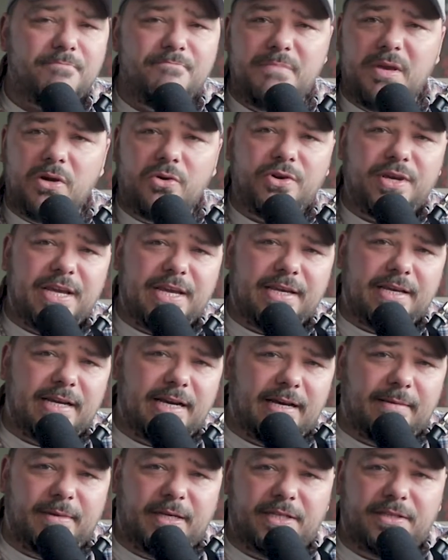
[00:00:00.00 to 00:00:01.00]

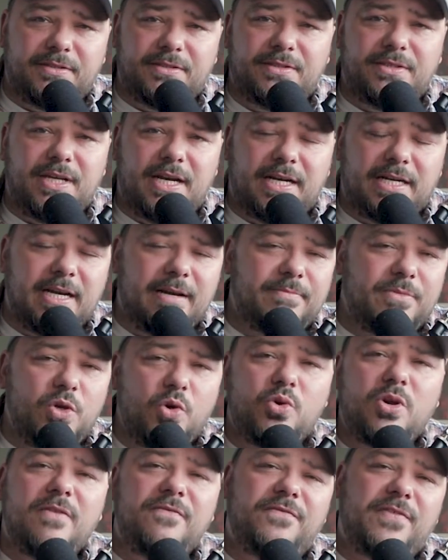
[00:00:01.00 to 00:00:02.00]
millgeekcomics.com,
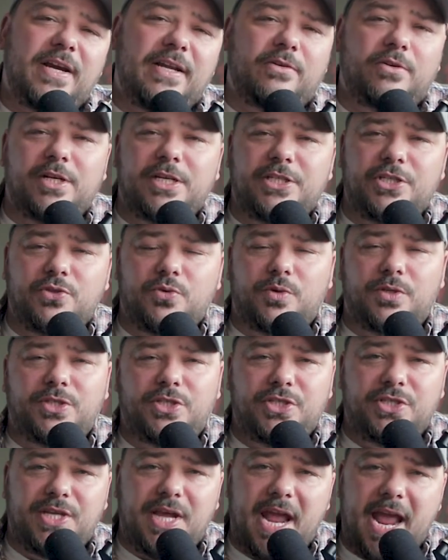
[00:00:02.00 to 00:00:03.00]
you can find
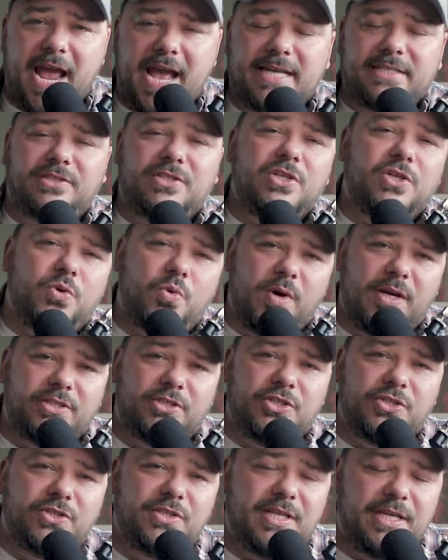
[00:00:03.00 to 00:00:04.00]
resources to ask the
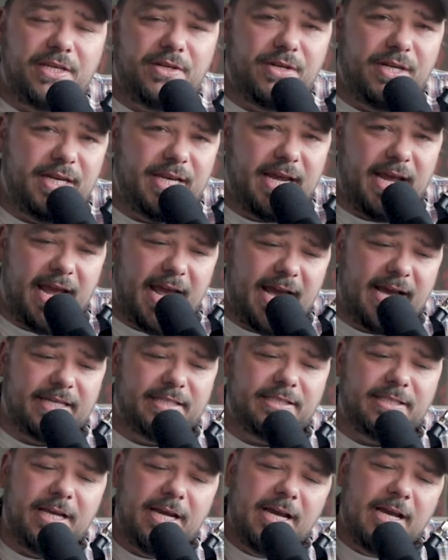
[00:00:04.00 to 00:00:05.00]
questions that you need to
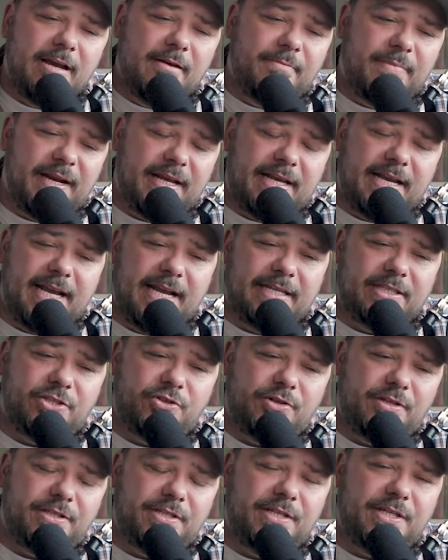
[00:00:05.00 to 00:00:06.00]
ask. But I can't
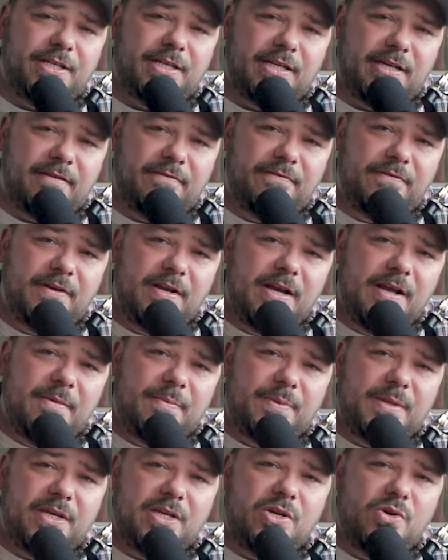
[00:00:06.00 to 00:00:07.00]
stress it enough
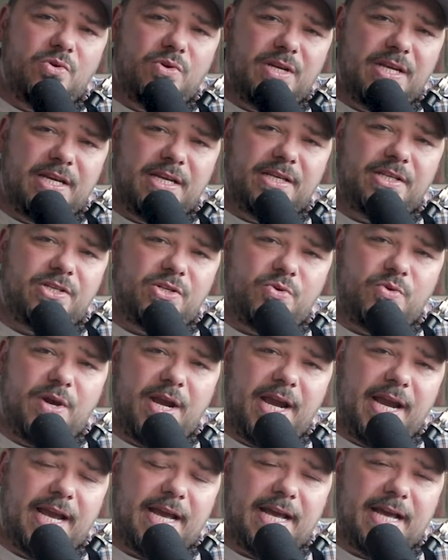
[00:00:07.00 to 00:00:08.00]
that you need to
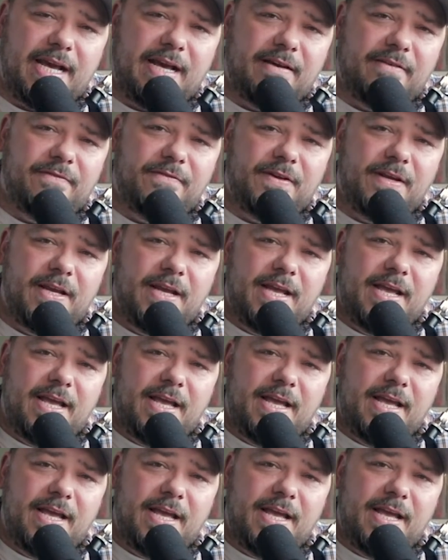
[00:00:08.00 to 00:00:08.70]
have